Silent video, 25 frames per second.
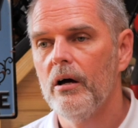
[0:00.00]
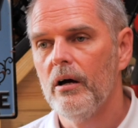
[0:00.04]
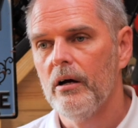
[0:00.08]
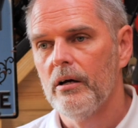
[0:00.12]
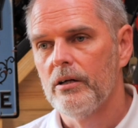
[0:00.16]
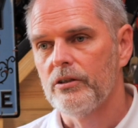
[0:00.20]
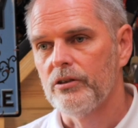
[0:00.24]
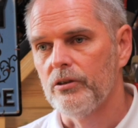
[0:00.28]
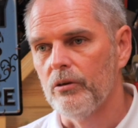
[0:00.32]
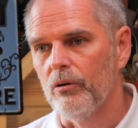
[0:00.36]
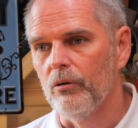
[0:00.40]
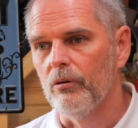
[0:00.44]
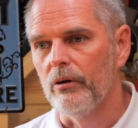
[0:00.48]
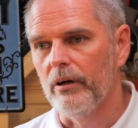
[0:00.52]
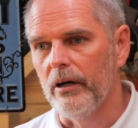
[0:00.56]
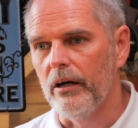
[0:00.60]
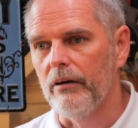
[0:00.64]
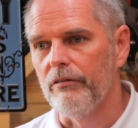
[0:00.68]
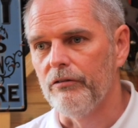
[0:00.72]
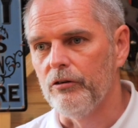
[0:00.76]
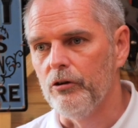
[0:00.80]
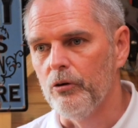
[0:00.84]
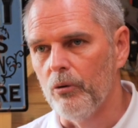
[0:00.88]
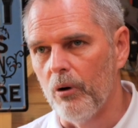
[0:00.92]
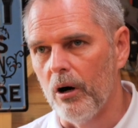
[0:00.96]
So
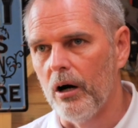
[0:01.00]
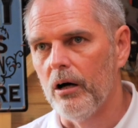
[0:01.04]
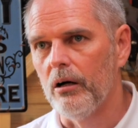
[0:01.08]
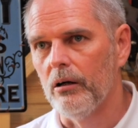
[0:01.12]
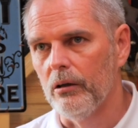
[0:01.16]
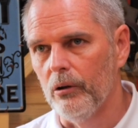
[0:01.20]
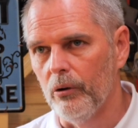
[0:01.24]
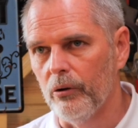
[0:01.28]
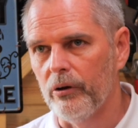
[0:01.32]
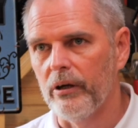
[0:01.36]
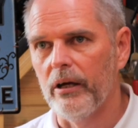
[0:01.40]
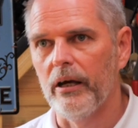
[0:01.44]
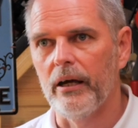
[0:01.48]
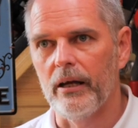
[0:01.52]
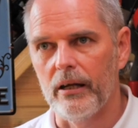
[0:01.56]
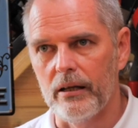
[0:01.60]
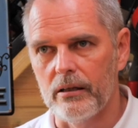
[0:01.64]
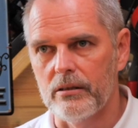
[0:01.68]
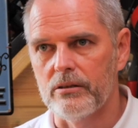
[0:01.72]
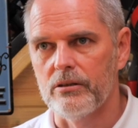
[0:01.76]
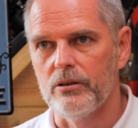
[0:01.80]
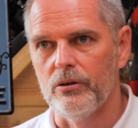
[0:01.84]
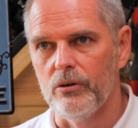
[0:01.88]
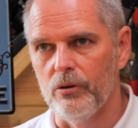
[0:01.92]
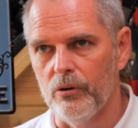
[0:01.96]
if you are looking
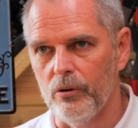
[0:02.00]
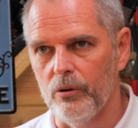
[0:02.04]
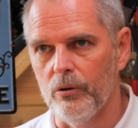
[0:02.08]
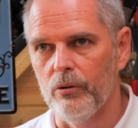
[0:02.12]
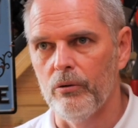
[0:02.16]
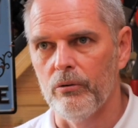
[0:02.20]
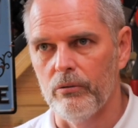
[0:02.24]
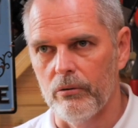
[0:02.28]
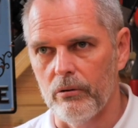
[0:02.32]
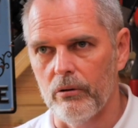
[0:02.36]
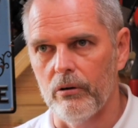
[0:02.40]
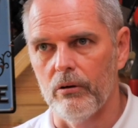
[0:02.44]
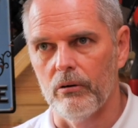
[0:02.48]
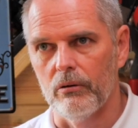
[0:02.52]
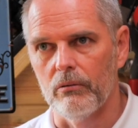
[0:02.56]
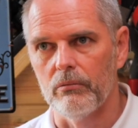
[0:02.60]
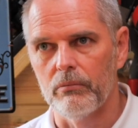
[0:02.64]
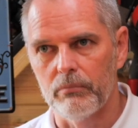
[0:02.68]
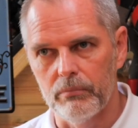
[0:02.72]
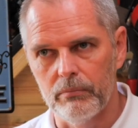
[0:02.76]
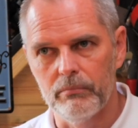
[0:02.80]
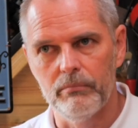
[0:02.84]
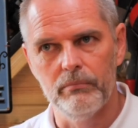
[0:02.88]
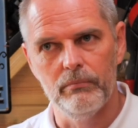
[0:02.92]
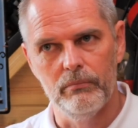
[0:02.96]
to,
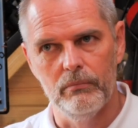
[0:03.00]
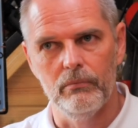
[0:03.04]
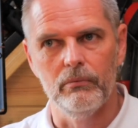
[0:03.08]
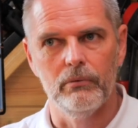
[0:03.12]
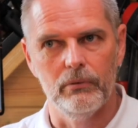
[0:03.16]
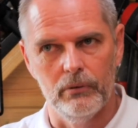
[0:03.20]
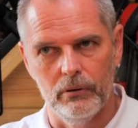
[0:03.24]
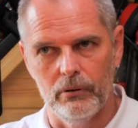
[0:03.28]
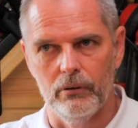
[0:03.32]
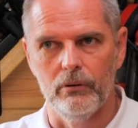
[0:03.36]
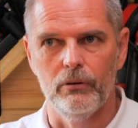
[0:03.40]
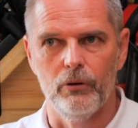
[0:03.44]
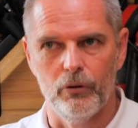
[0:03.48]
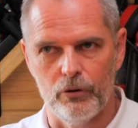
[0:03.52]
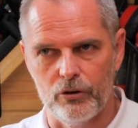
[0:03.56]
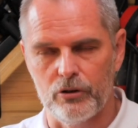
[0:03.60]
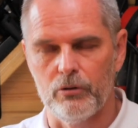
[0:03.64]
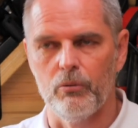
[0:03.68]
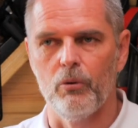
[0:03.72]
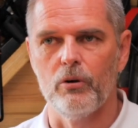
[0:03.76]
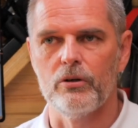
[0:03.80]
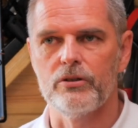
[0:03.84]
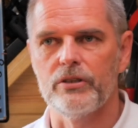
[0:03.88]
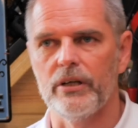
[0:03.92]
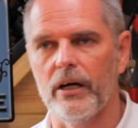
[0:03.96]
look
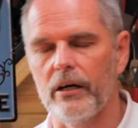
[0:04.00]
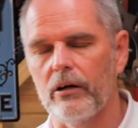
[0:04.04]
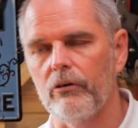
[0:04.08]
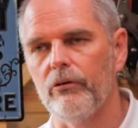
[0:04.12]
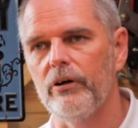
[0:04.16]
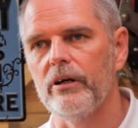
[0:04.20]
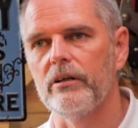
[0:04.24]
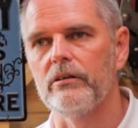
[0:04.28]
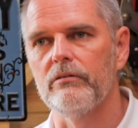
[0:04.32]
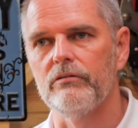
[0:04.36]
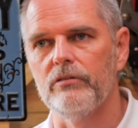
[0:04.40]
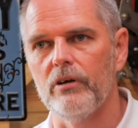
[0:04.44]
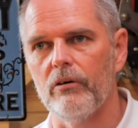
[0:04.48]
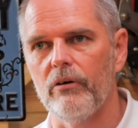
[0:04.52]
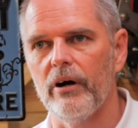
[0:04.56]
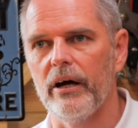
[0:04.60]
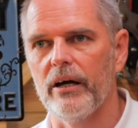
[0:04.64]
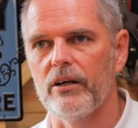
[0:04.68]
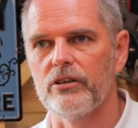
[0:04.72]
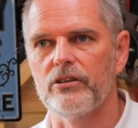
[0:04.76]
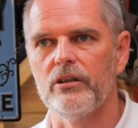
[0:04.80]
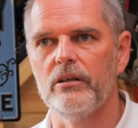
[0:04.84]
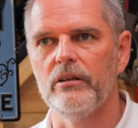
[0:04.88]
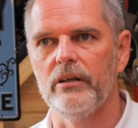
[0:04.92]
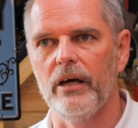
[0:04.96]
towards that creative
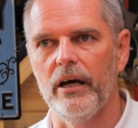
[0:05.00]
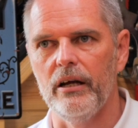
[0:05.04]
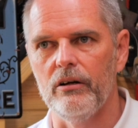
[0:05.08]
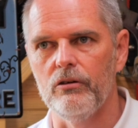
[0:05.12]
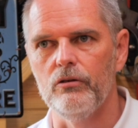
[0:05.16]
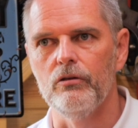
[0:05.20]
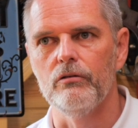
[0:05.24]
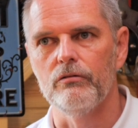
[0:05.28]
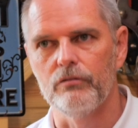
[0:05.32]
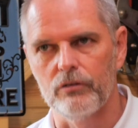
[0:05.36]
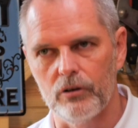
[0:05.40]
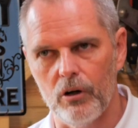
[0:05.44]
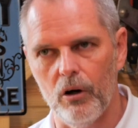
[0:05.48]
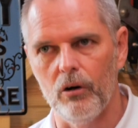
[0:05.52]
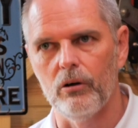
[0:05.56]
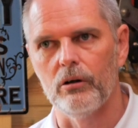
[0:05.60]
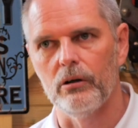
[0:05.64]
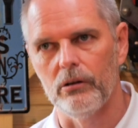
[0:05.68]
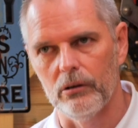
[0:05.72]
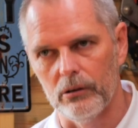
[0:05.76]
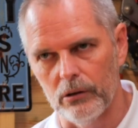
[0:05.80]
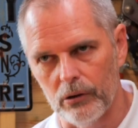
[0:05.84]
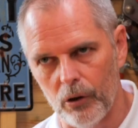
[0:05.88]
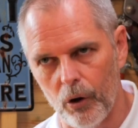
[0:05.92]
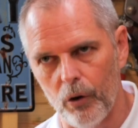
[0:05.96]
direction, then you've got a
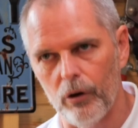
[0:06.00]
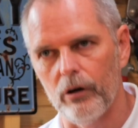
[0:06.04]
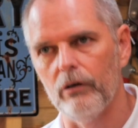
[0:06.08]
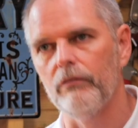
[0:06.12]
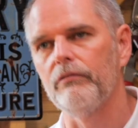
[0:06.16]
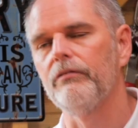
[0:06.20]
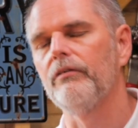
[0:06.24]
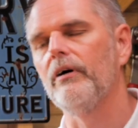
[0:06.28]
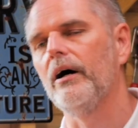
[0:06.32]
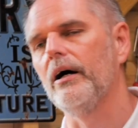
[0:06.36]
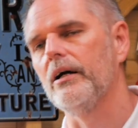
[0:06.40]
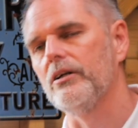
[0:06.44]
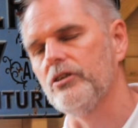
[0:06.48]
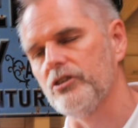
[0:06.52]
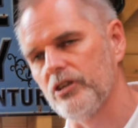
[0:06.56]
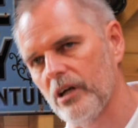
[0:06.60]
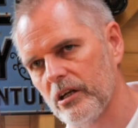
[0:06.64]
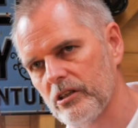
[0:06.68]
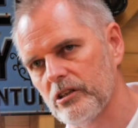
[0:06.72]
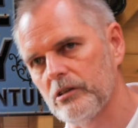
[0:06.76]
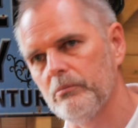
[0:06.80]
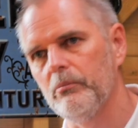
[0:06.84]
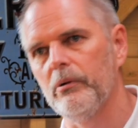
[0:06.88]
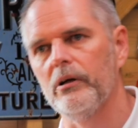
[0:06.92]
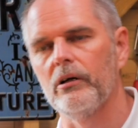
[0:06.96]
lot of
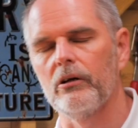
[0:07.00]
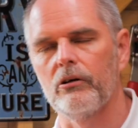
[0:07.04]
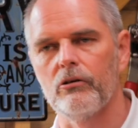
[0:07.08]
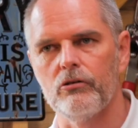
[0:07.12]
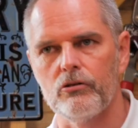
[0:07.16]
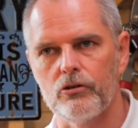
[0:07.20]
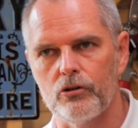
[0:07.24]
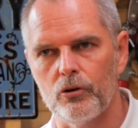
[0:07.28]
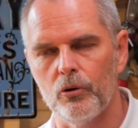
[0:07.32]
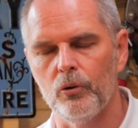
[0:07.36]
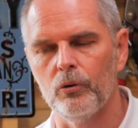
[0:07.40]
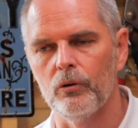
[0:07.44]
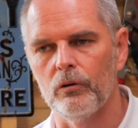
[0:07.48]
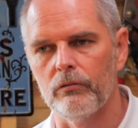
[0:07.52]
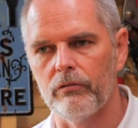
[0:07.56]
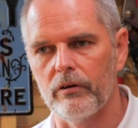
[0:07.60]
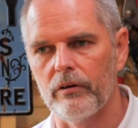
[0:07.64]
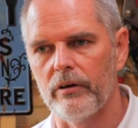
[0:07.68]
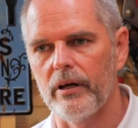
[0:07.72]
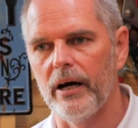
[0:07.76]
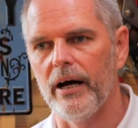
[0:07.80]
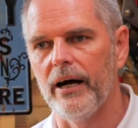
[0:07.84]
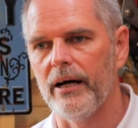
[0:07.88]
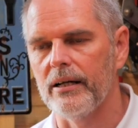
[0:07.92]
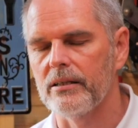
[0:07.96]
adjustment control over
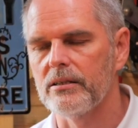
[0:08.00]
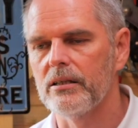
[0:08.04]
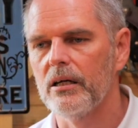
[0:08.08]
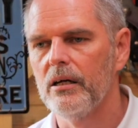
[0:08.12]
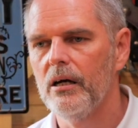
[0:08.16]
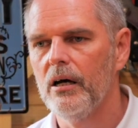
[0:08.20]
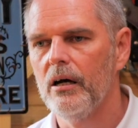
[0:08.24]
that.